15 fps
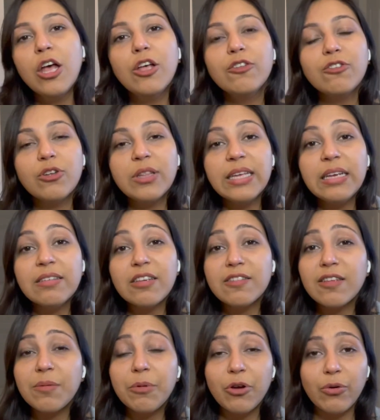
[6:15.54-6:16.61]
So these are
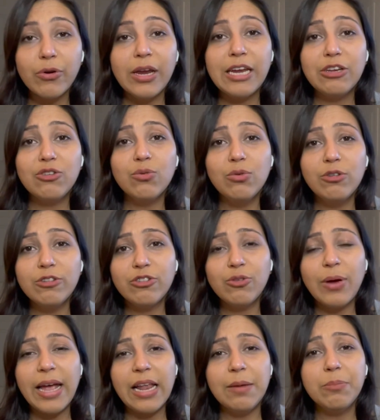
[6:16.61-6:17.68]
some great tools to
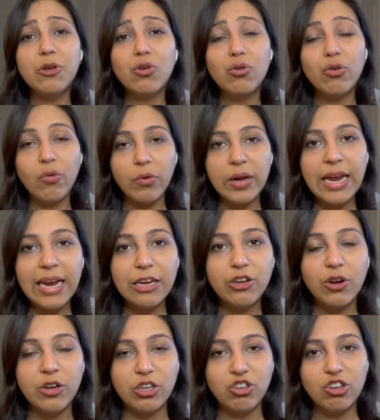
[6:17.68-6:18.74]
help you create
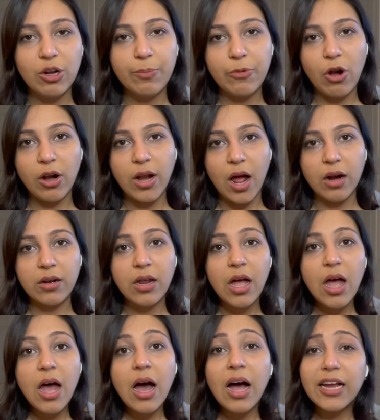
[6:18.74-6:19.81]
your digital product.
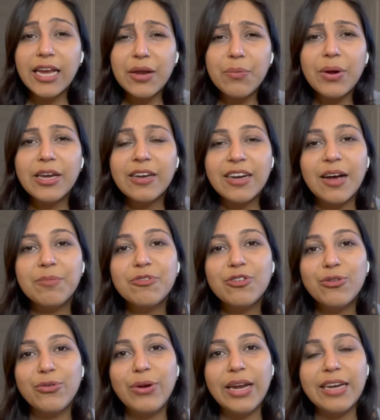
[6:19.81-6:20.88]
Again, when it comes
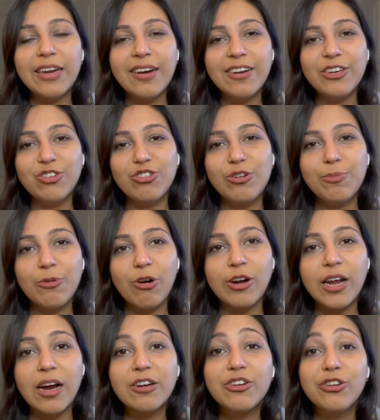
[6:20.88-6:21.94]
to creating a digital
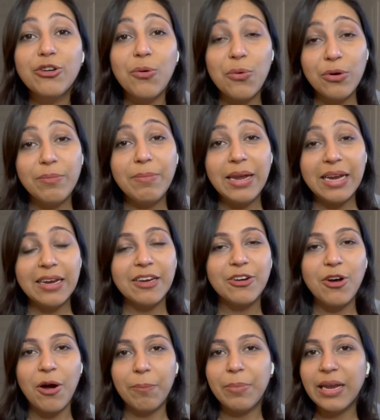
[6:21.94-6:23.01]
product, don't make it
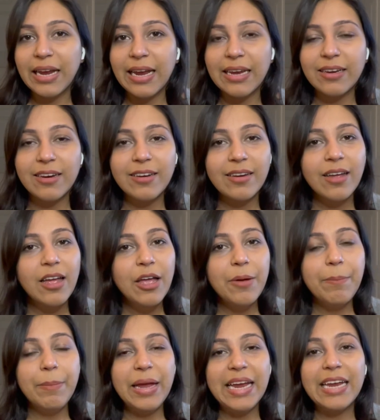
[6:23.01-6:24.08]
complicated.
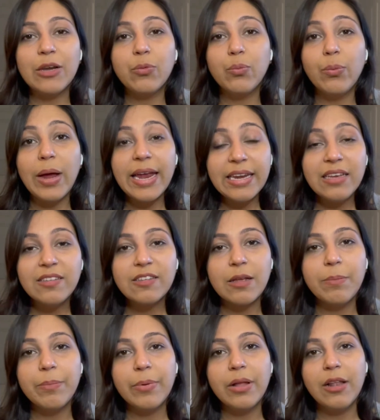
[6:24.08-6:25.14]
Make it very
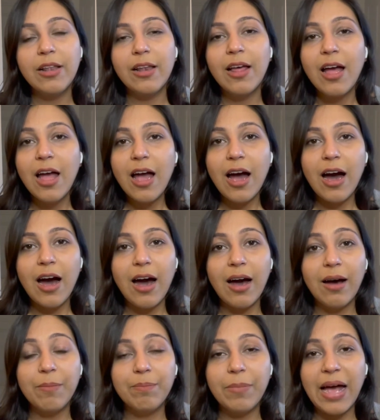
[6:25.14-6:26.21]
simple.
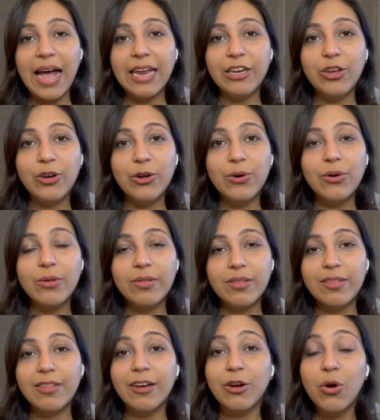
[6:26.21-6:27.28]
And you know,
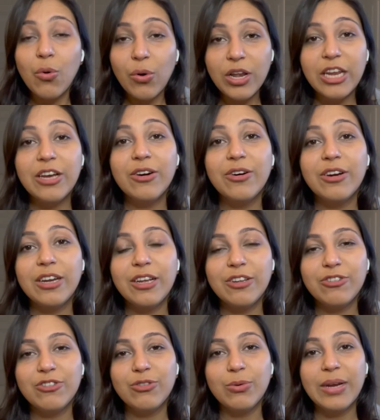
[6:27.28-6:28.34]
the goal here
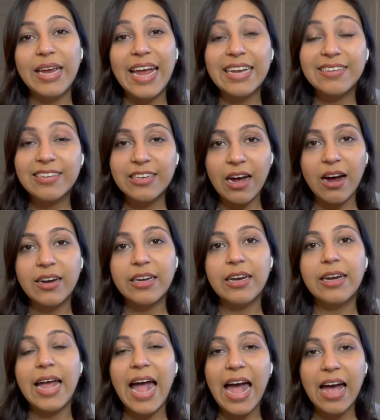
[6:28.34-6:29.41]
is to get
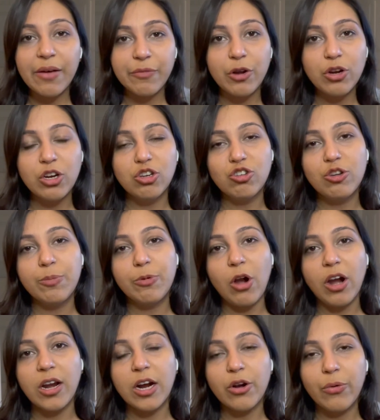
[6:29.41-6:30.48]
started, have your digital
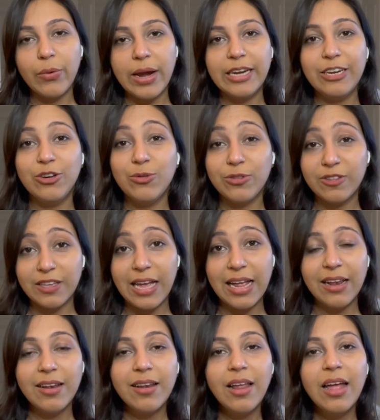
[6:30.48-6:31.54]
product ready to
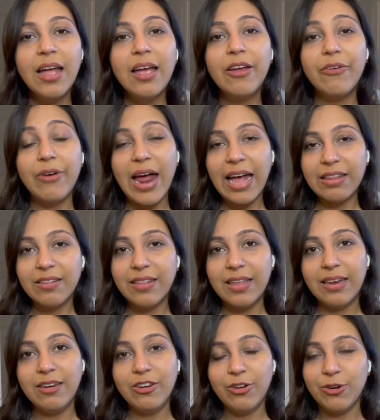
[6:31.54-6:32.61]
sell rather
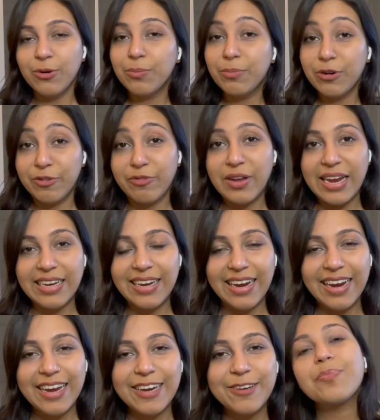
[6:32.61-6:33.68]
than, you know, perfecting
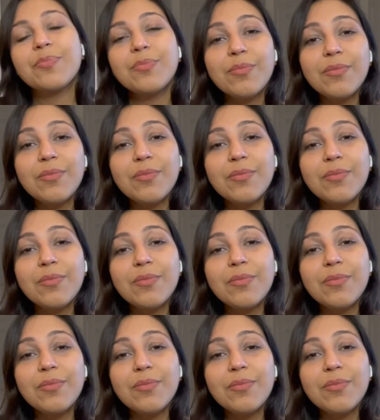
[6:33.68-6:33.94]
it.